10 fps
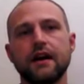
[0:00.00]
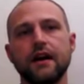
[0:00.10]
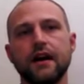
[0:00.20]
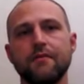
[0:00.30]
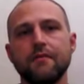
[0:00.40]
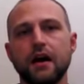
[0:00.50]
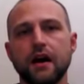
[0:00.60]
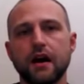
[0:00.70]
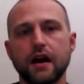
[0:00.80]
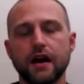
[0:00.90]

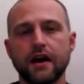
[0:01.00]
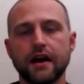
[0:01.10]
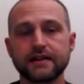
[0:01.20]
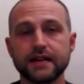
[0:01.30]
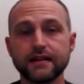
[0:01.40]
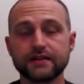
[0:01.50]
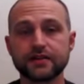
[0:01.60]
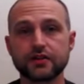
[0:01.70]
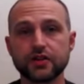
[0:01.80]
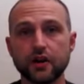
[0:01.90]
It
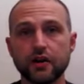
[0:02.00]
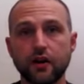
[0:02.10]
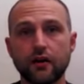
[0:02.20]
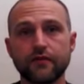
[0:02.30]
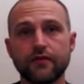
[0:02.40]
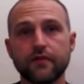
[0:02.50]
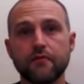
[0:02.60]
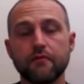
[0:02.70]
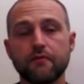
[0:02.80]
tends to turn off